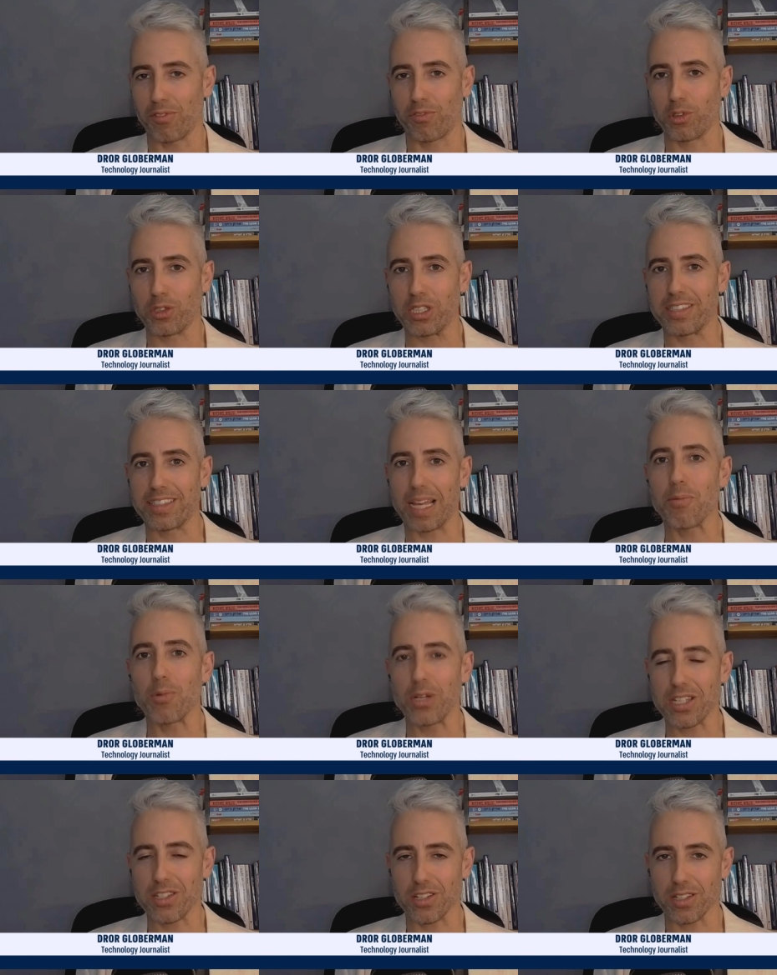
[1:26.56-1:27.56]
for the same
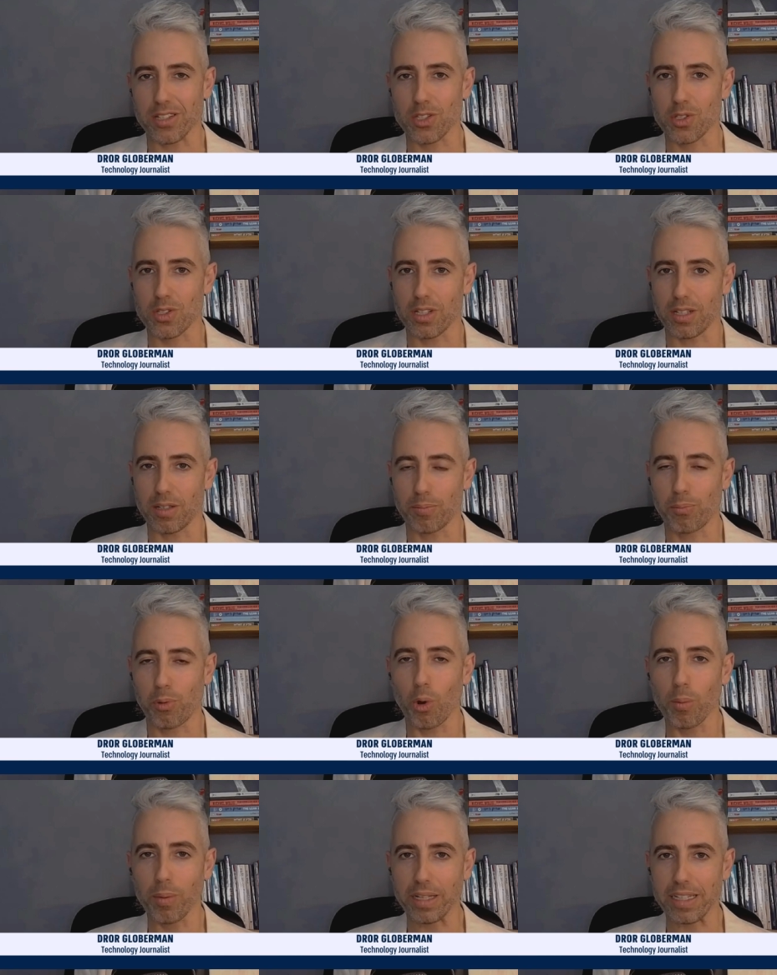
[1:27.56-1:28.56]
reasons
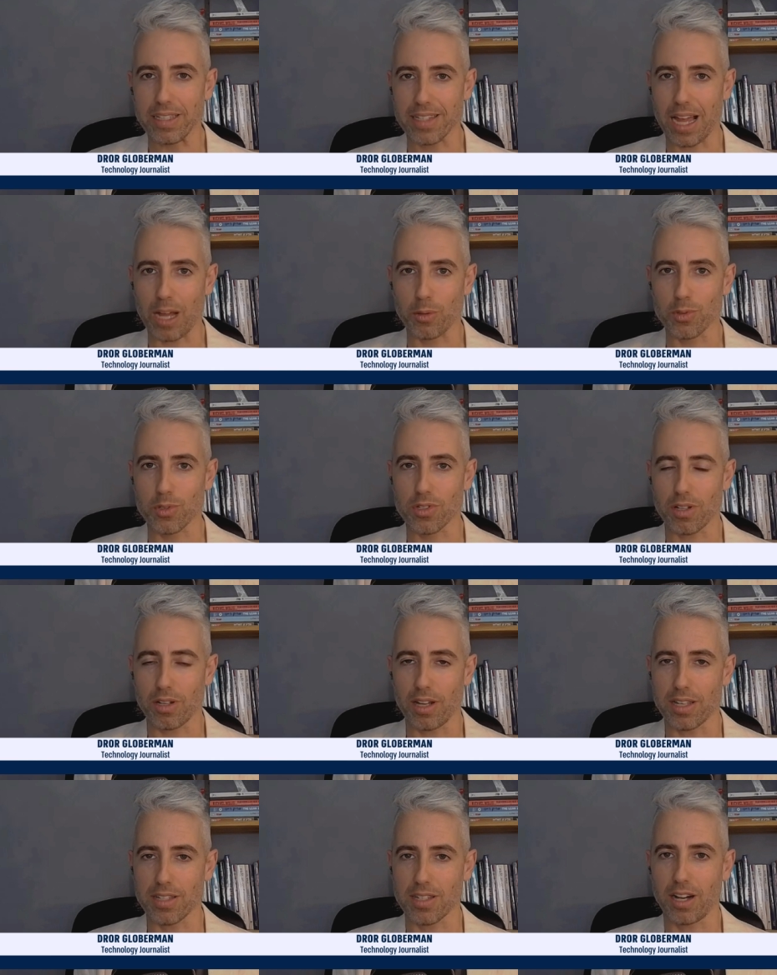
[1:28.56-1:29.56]
probably sounds
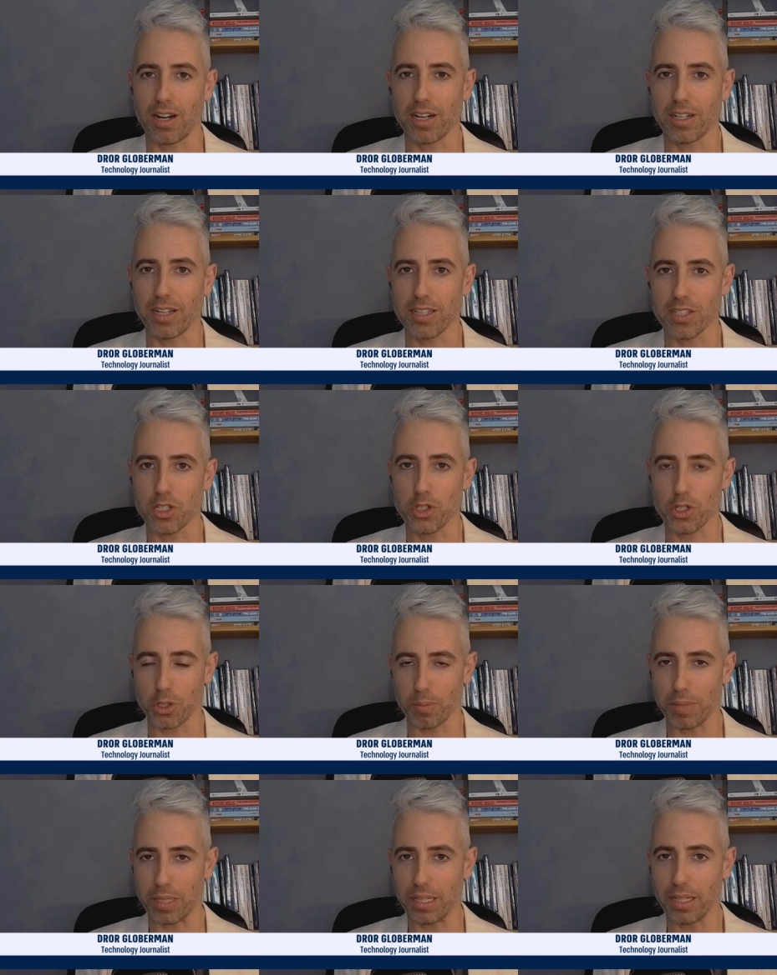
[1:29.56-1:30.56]
as hard as it
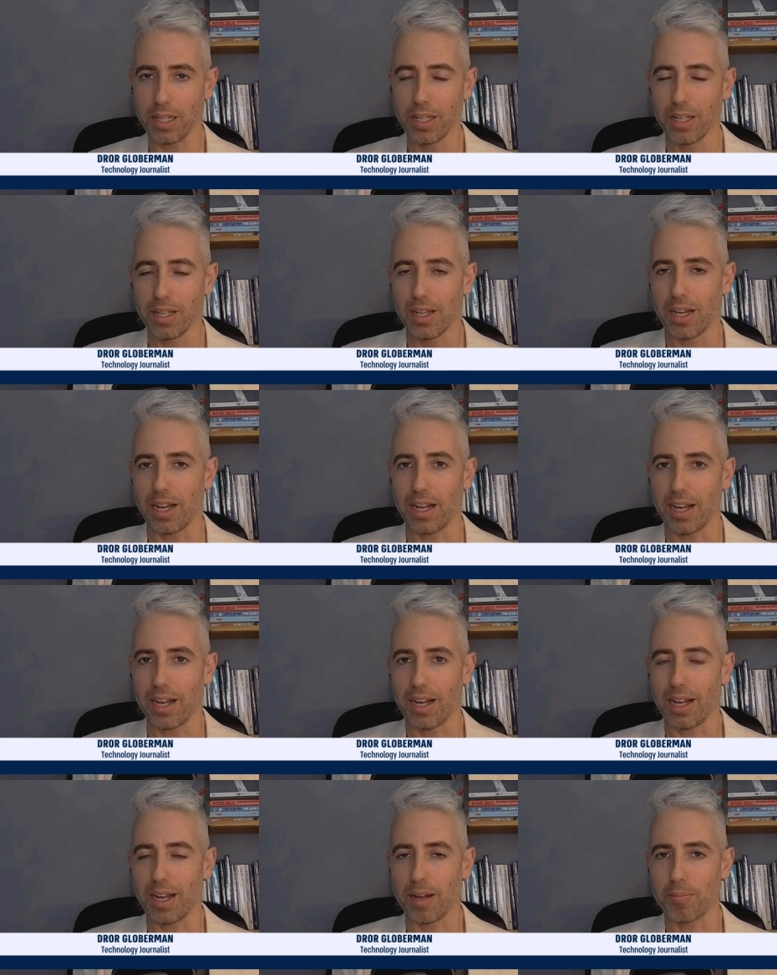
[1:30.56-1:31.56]
should be.
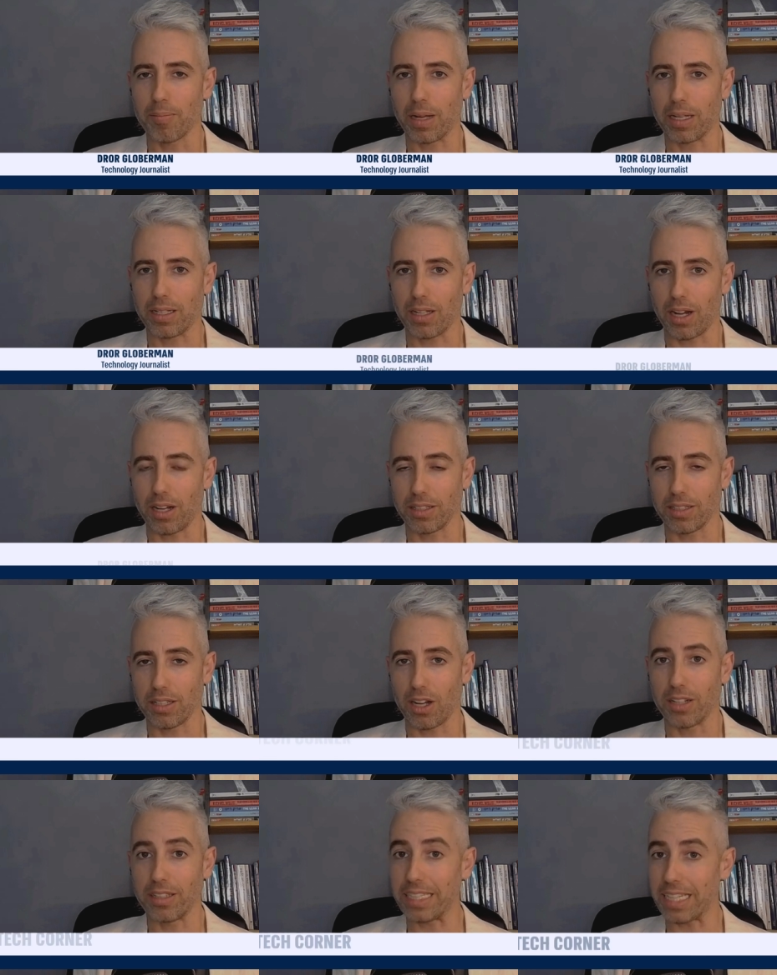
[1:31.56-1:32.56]
But
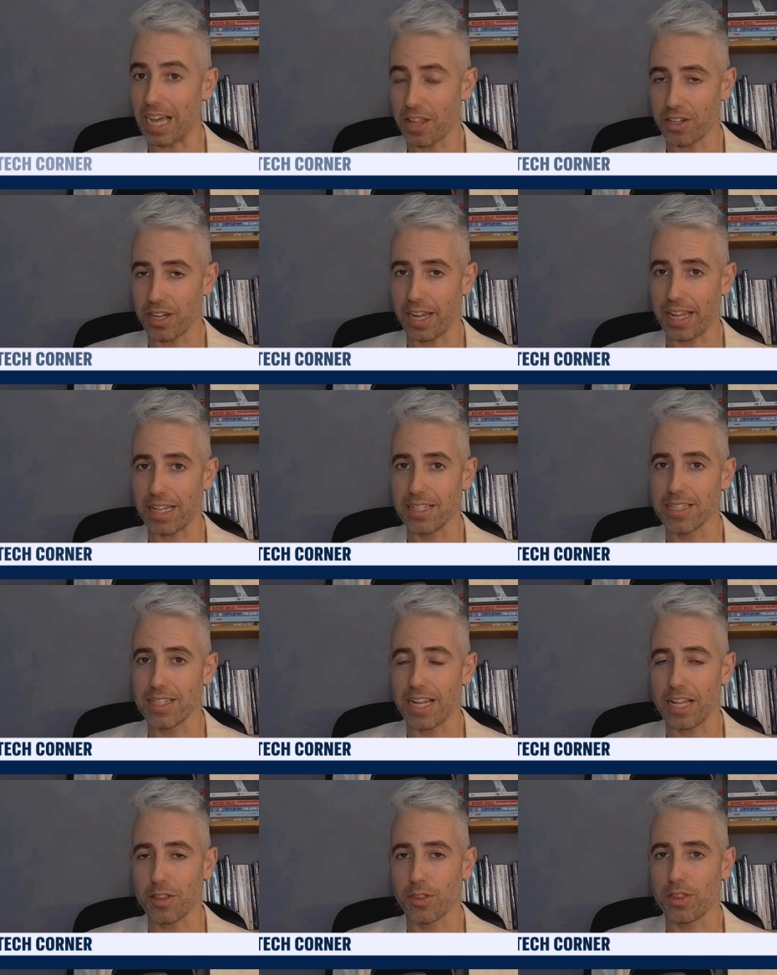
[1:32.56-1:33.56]
on the other hand,
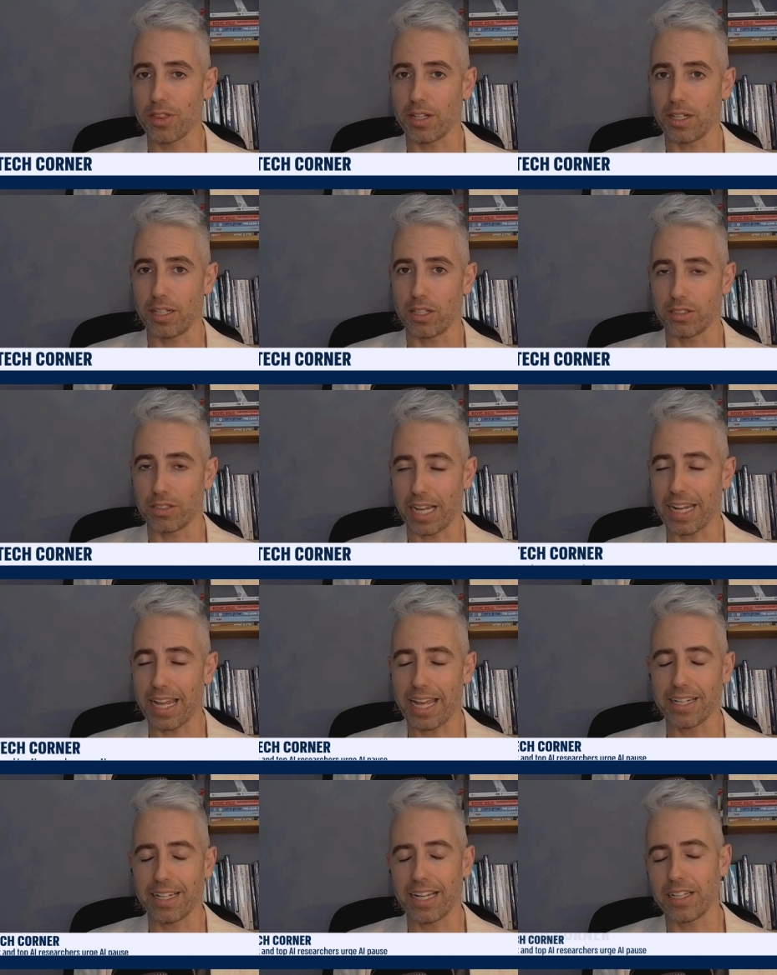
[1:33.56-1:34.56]

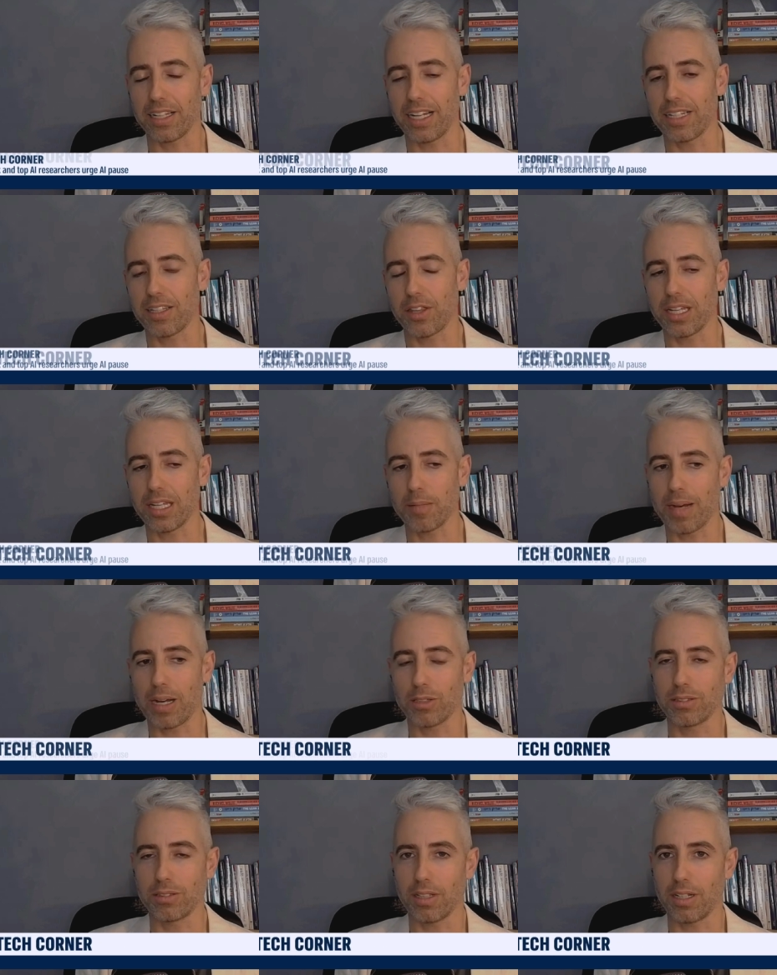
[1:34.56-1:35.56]
let's think
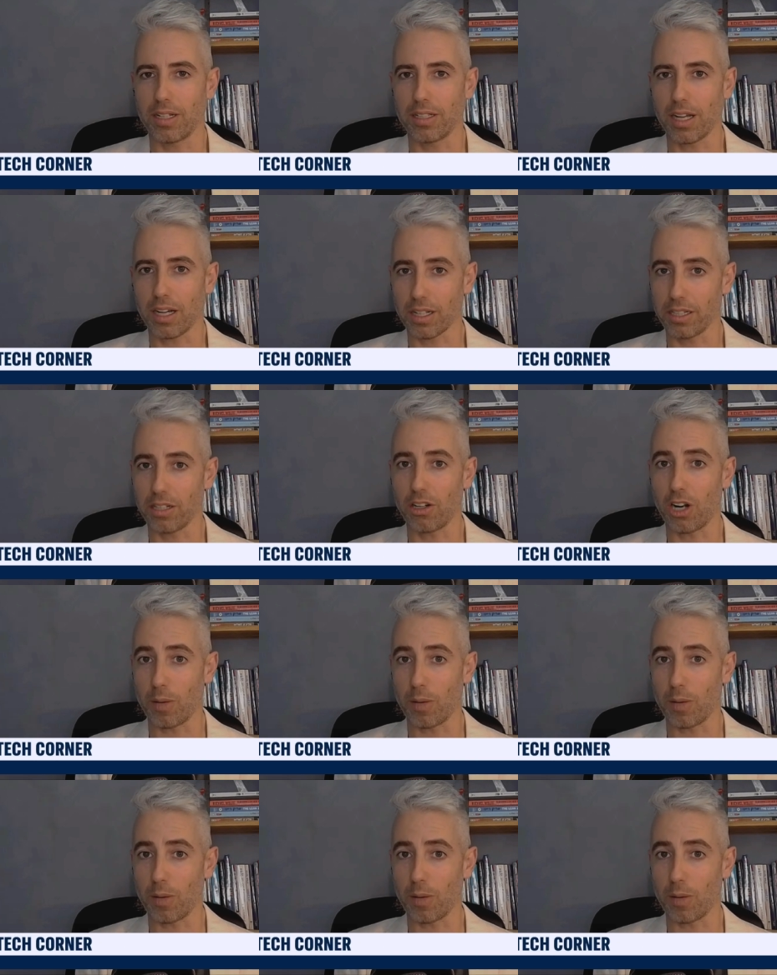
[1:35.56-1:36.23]
about nuclear